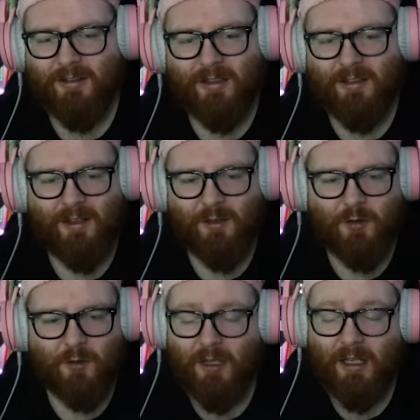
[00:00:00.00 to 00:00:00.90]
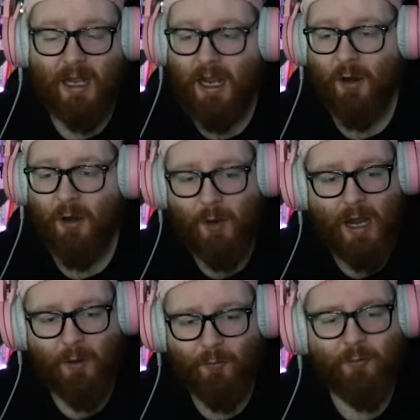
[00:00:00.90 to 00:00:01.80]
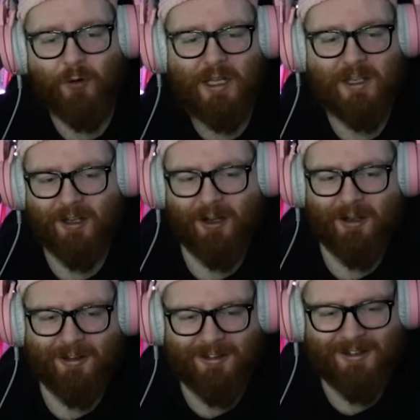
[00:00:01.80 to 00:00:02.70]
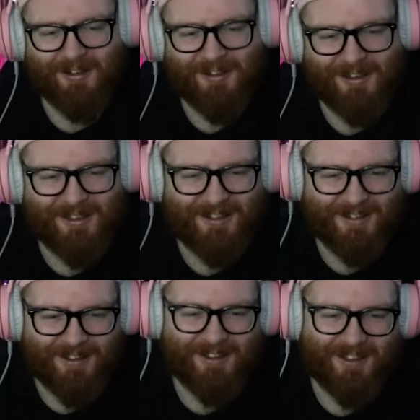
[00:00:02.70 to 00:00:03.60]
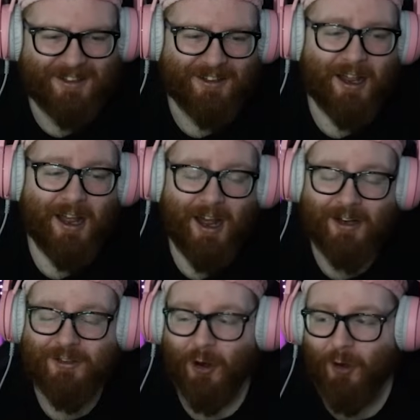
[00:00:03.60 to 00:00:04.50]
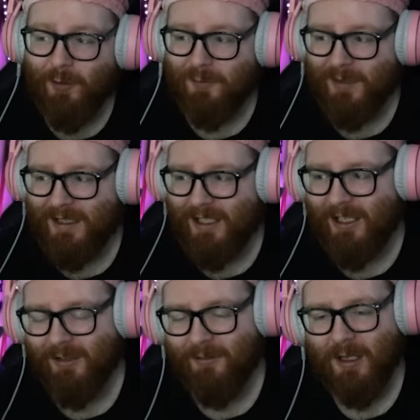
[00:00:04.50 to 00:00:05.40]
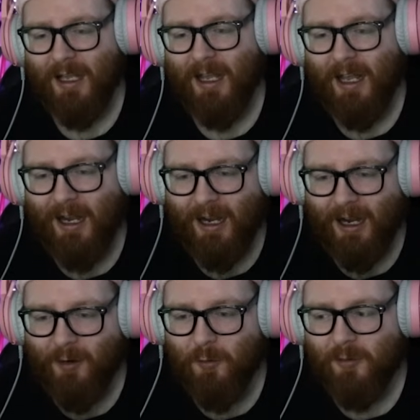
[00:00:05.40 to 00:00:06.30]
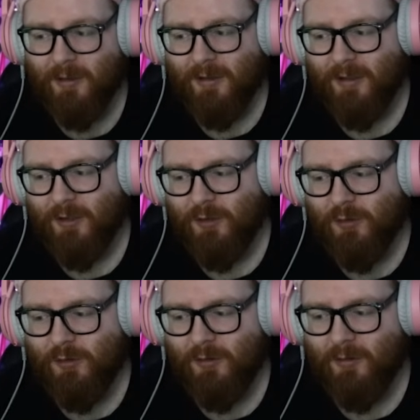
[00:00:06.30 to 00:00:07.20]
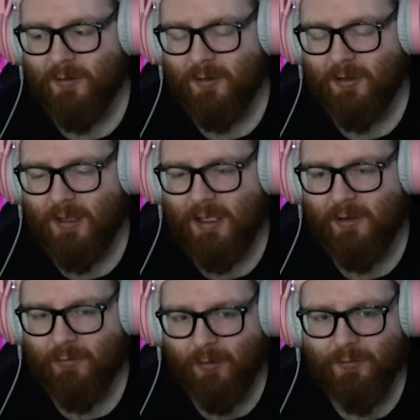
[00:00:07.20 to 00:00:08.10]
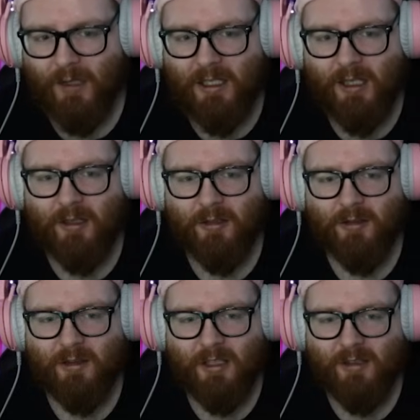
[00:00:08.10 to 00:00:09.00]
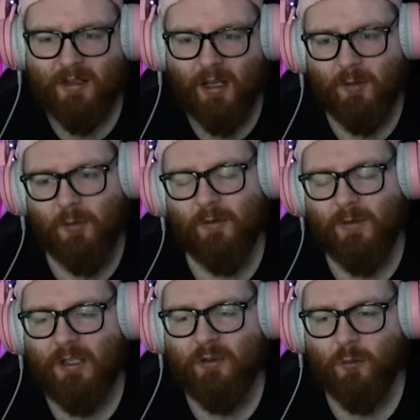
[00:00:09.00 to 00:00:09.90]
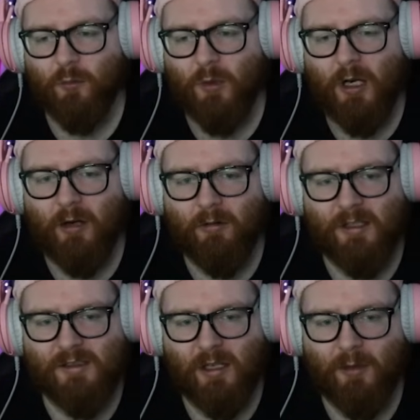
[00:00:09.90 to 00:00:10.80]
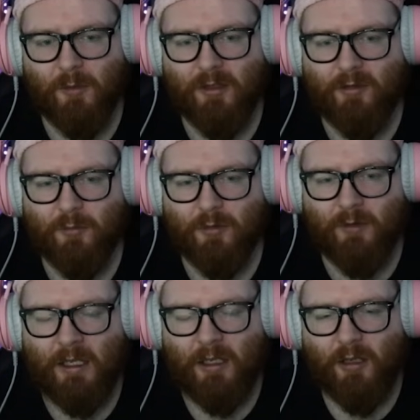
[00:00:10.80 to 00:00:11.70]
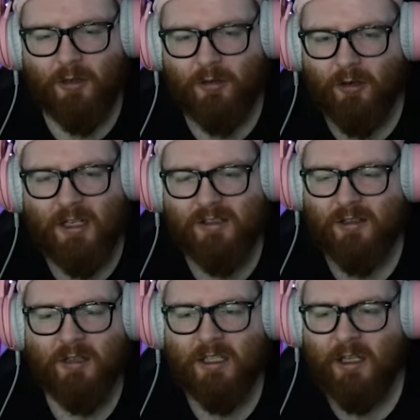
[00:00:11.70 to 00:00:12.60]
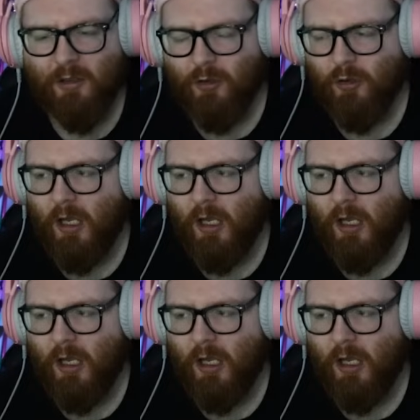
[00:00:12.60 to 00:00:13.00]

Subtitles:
It's like, how funny, Karl. It's like, dear God, I can't believe how like revered these kind of movies were at the time in terms of like not necessarily like